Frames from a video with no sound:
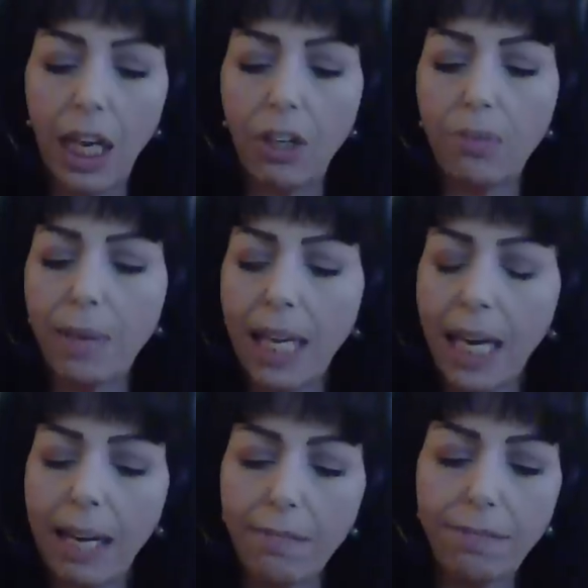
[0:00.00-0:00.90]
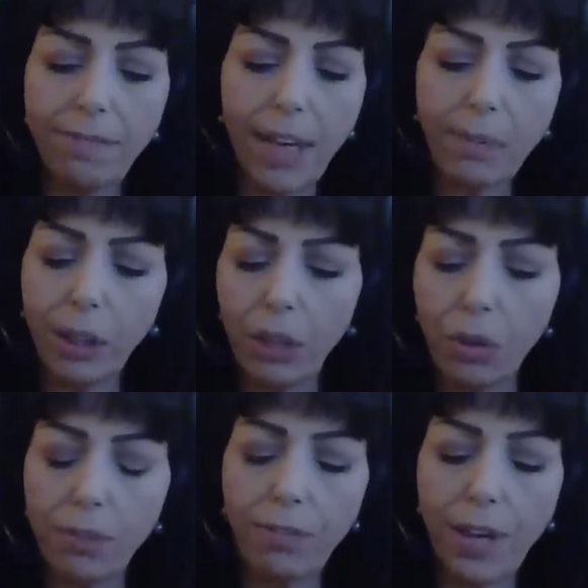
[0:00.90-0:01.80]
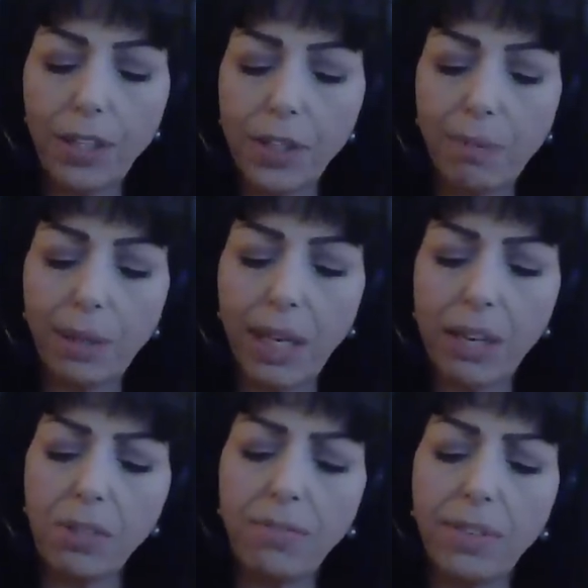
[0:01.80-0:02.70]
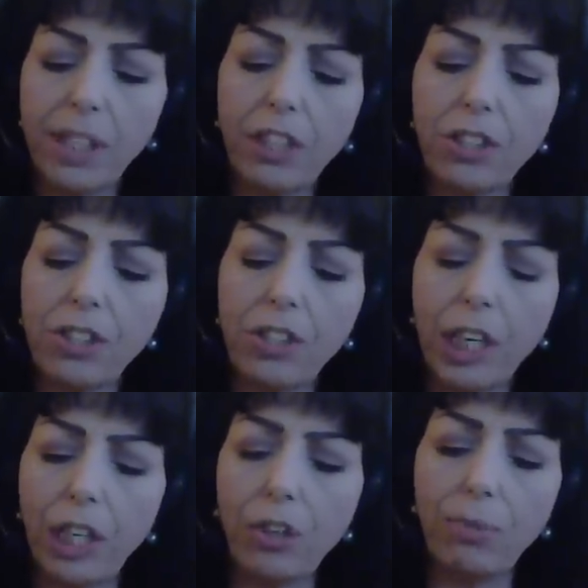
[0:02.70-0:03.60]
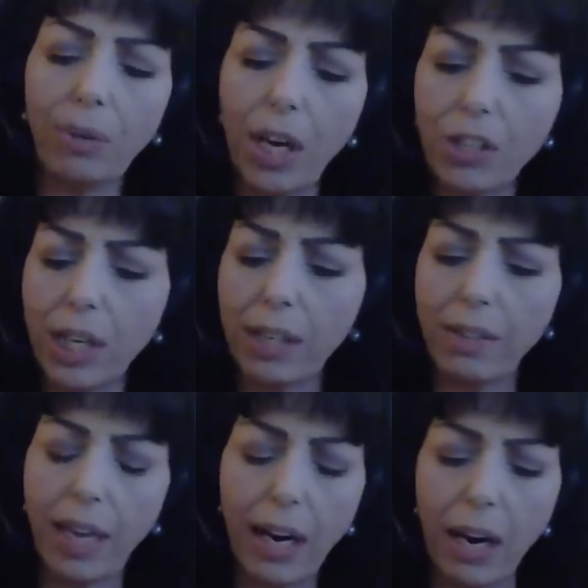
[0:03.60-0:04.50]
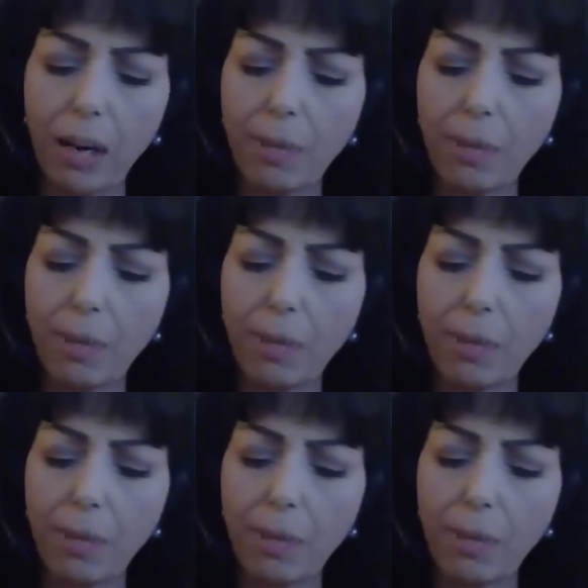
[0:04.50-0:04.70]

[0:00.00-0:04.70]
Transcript: you may have family or friends there, but I also feel like you're starting a new project there.